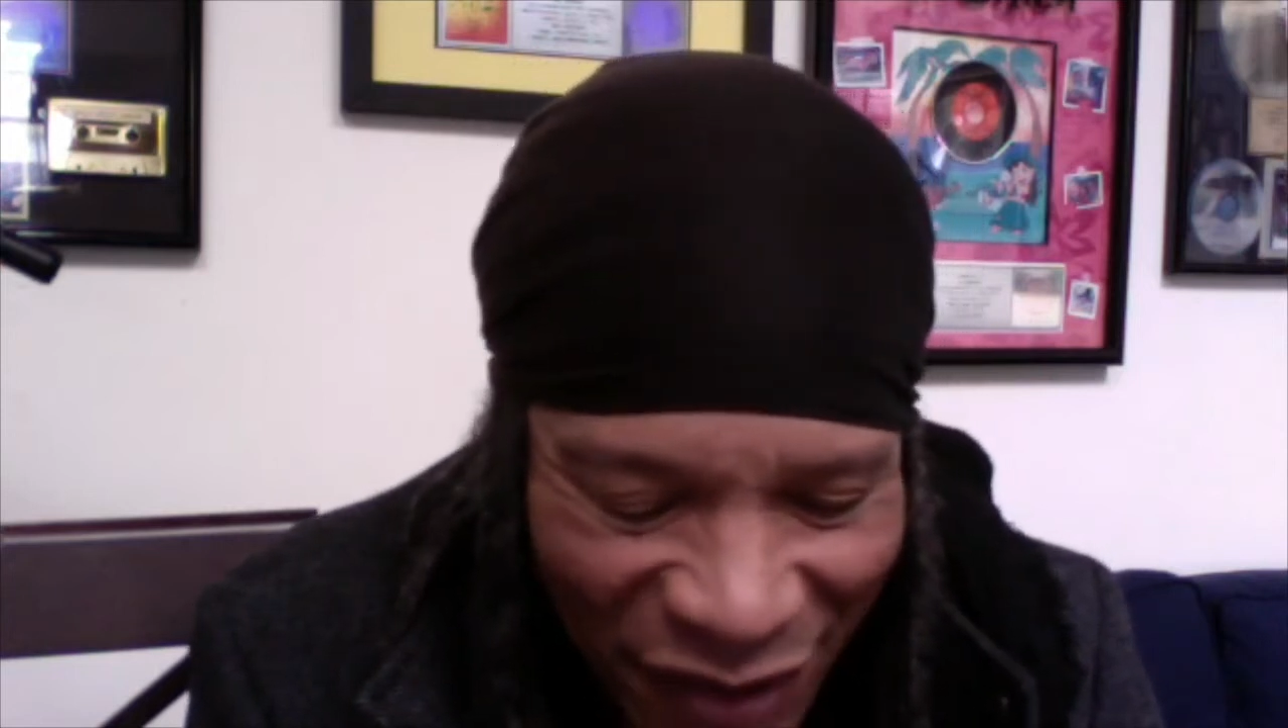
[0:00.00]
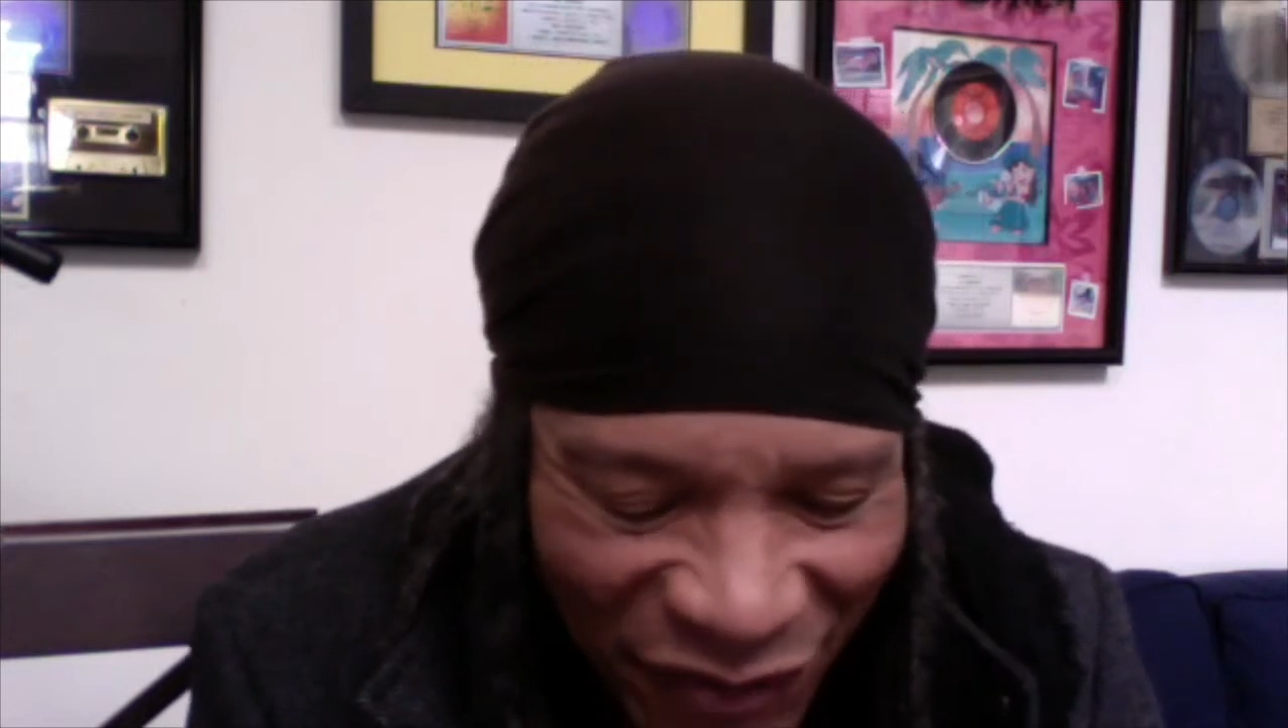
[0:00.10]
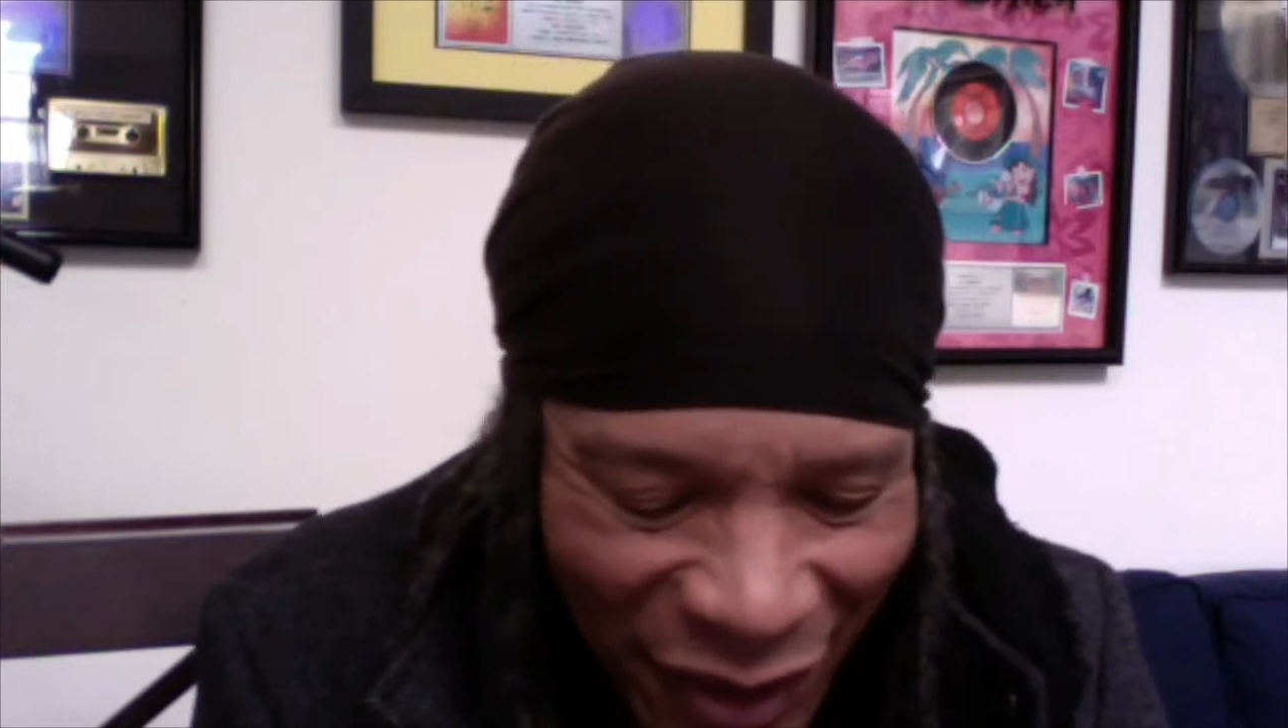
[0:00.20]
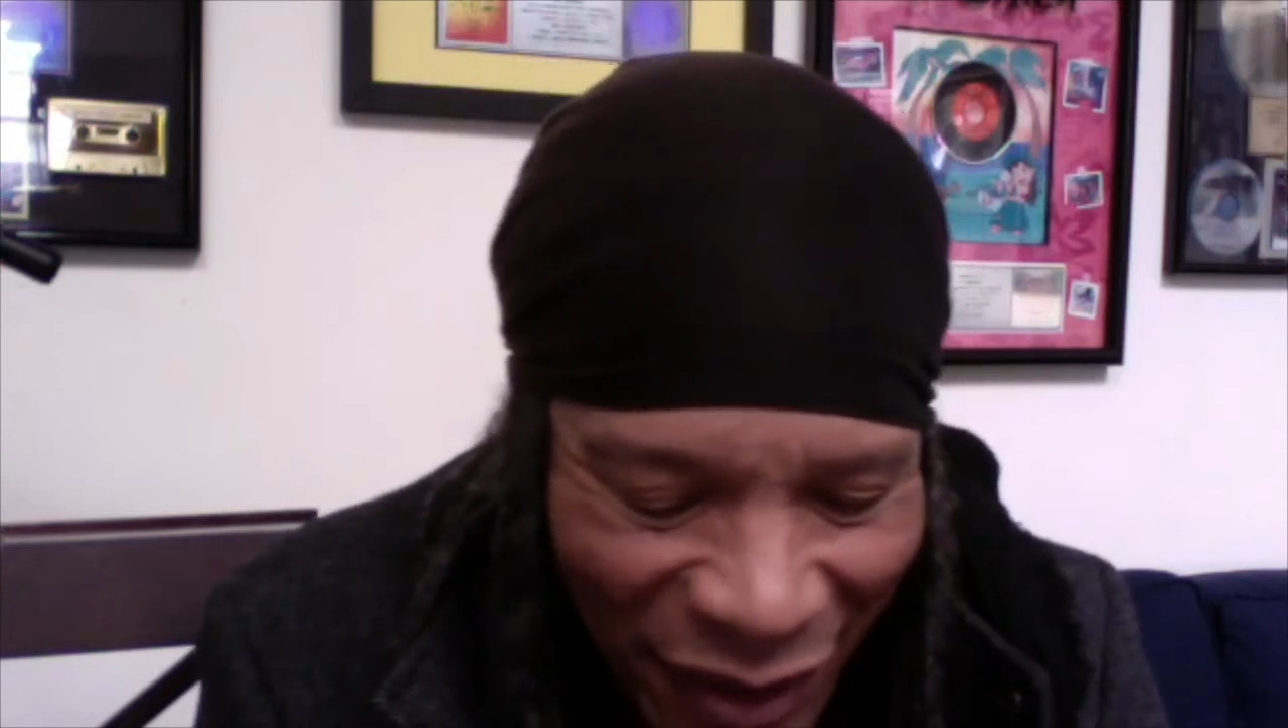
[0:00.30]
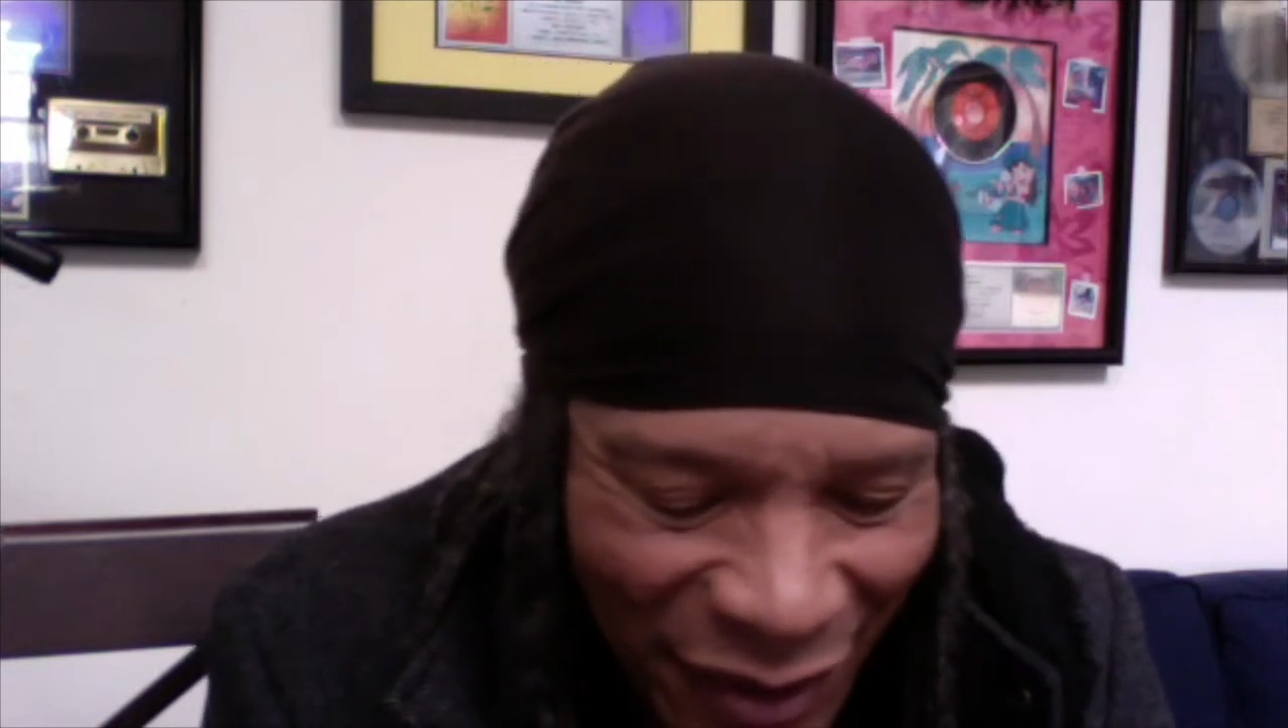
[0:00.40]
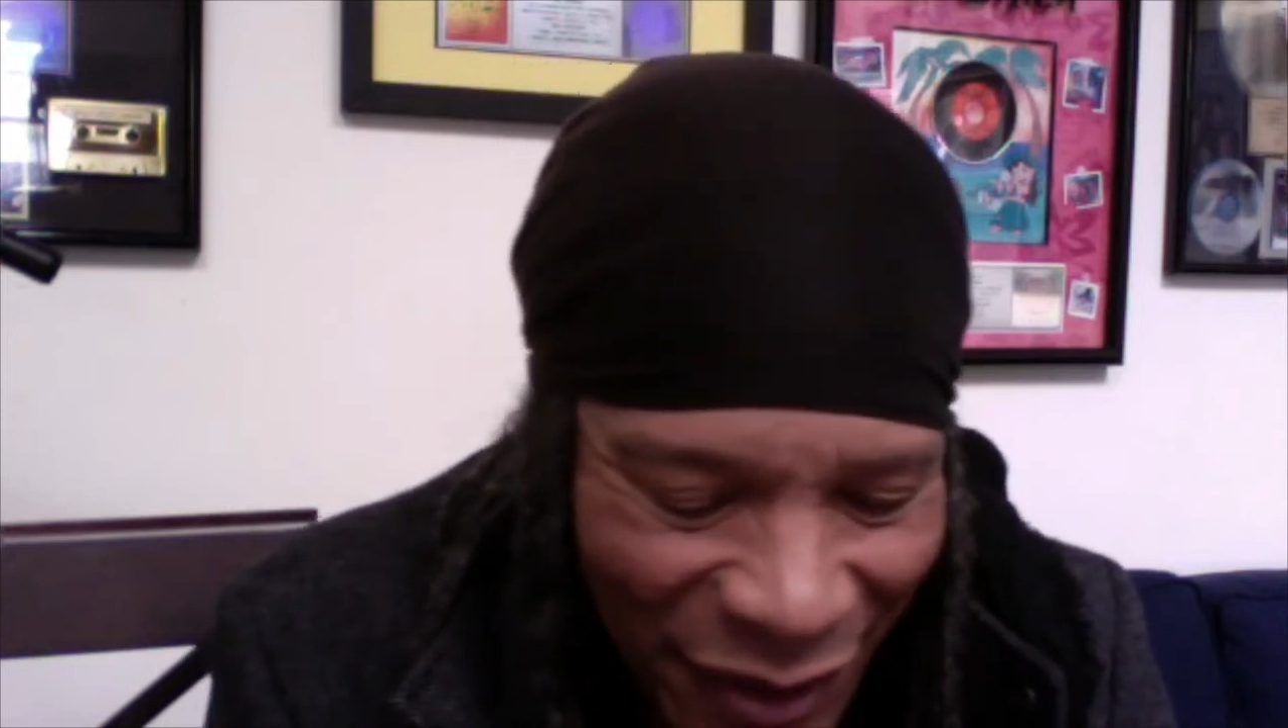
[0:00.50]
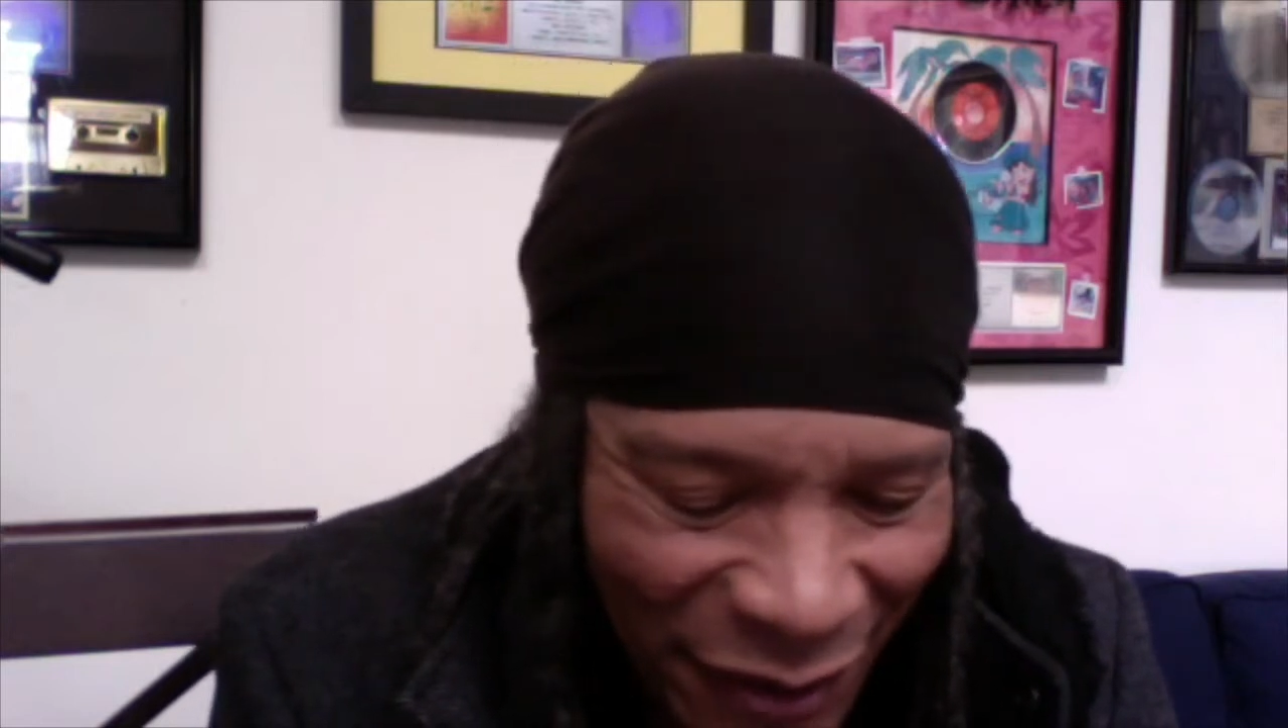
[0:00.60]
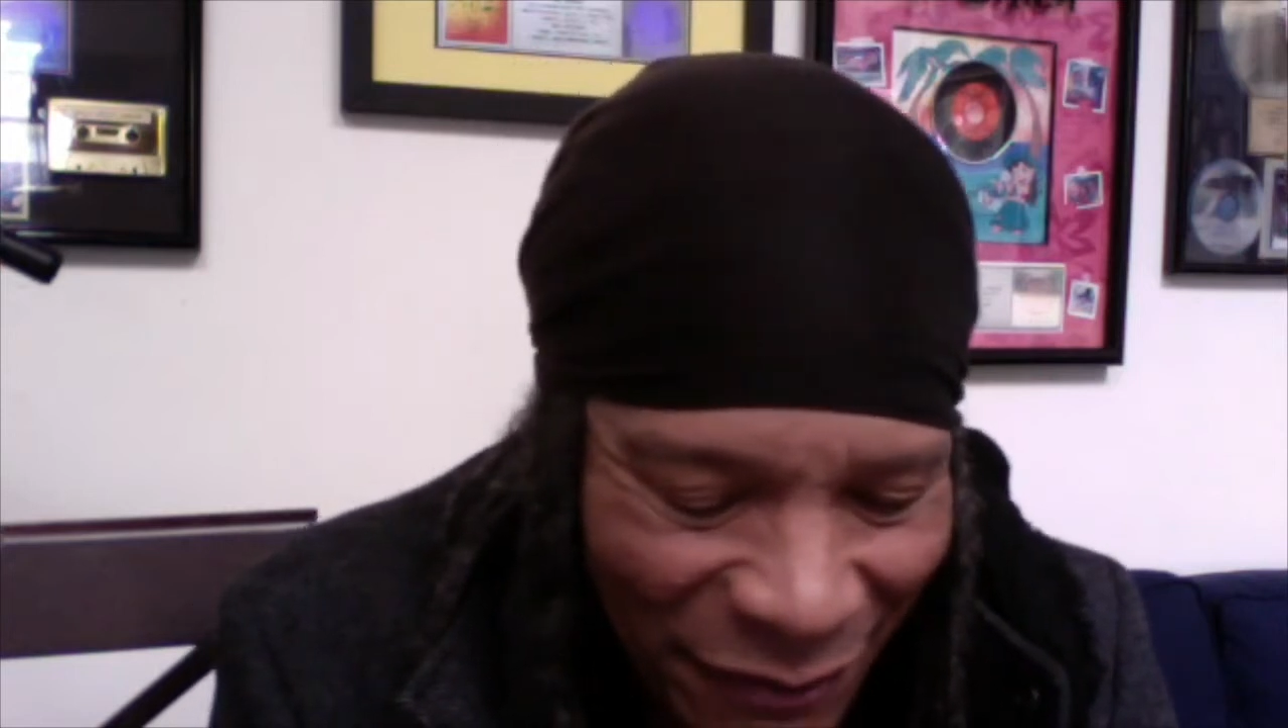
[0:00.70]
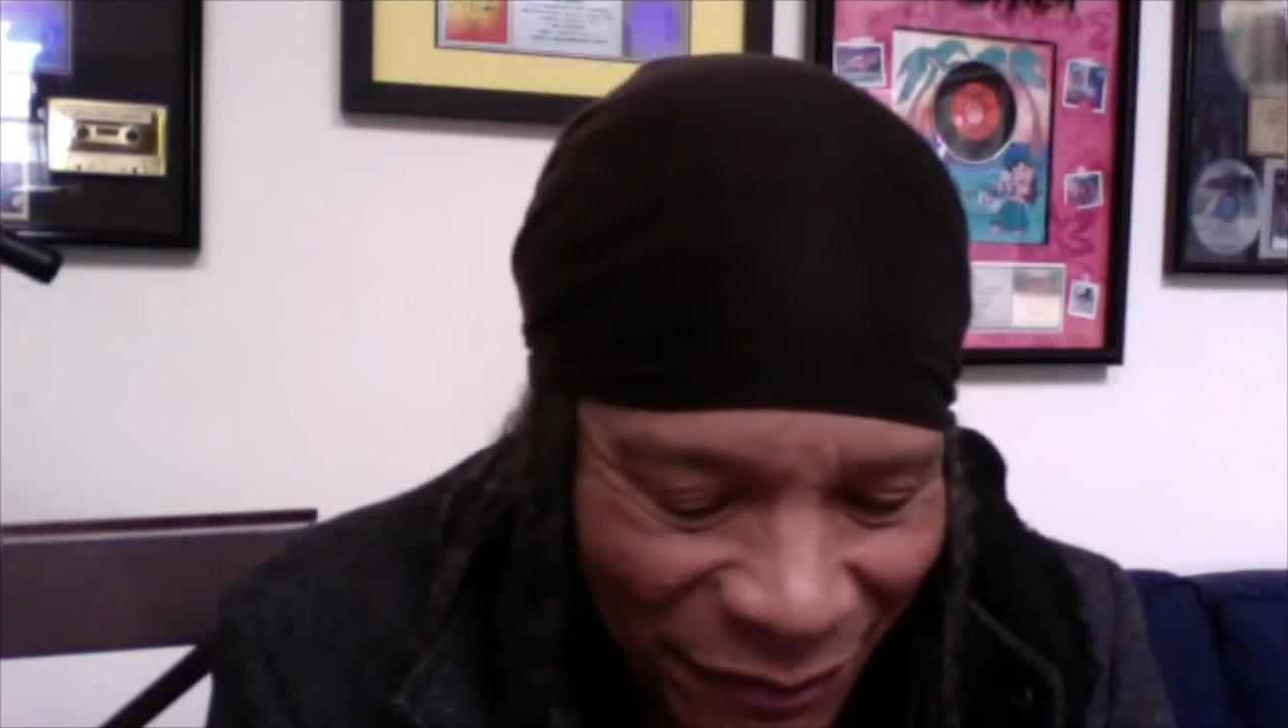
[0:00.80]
of color,